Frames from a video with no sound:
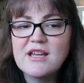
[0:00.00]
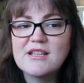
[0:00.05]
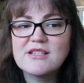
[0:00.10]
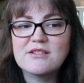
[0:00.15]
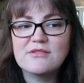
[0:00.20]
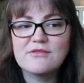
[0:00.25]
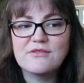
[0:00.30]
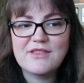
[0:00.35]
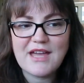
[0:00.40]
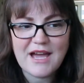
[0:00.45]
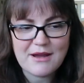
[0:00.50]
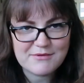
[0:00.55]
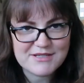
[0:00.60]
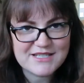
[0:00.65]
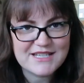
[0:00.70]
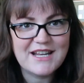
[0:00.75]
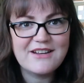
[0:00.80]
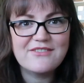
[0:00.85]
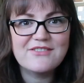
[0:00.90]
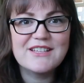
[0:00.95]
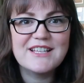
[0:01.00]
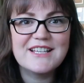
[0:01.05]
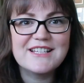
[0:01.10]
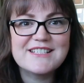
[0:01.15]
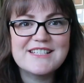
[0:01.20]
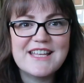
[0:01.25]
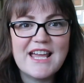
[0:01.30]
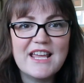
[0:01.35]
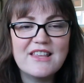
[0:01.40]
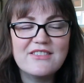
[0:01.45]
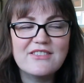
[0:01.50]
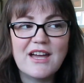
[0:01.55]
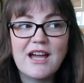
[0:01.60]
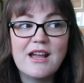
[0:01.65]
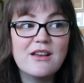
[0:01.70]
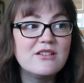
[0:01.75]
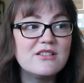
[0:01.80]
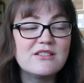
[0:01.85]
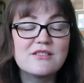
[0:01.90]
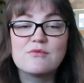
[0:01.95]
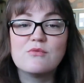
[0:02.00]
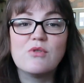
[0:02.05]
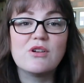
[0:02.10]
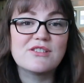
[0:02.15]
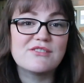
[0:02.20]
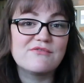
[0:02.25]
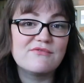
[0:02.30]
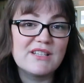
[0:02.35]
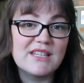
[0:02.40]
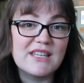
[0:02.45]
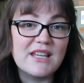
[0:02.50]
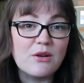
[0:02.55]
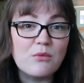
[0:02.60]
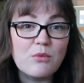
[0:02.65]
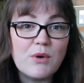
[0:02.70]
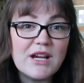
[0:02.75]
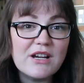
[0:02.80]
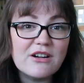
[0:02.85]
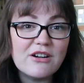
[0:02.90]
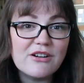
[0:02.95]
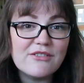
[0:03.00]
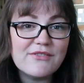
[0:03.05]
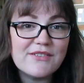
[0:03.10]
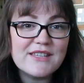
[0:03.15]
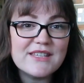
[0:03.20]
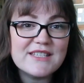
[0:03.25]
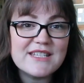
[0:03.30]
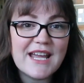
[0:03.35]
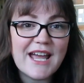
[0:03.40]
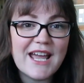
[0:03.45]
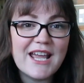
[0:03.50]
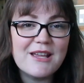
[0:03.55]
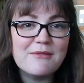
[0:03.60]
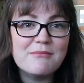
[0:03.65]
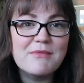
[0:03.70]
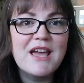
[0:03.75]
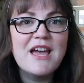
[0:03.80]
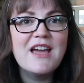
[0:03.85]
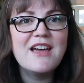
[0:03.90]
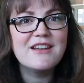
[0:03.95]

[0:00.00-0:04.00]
So that was definitely a sign that I just wasn't really aware of at the time.